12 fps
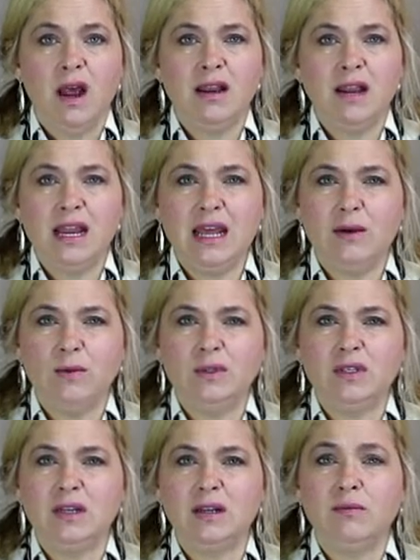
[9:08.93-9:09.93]
And then he
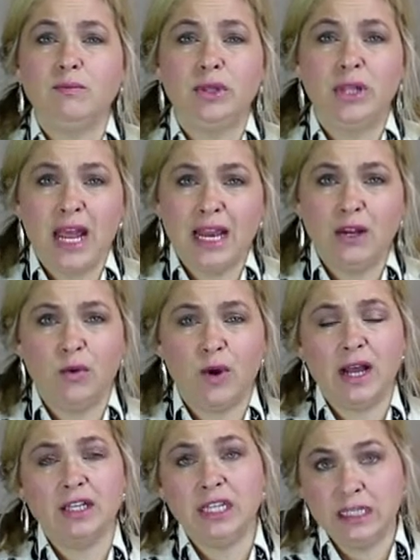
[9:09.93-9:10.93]
was in a plane
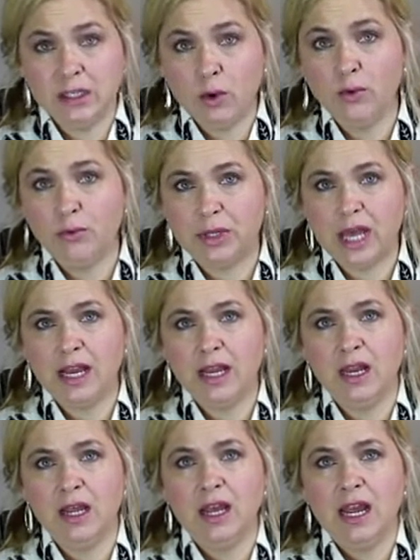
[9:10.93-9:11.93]
crash, his own
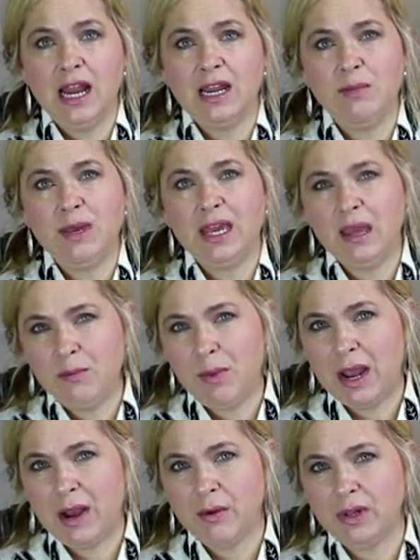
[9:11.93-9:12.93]
plane, and he became
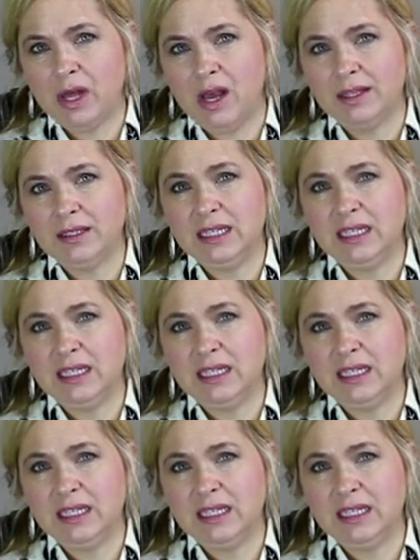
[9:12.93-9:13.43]
paralyzed.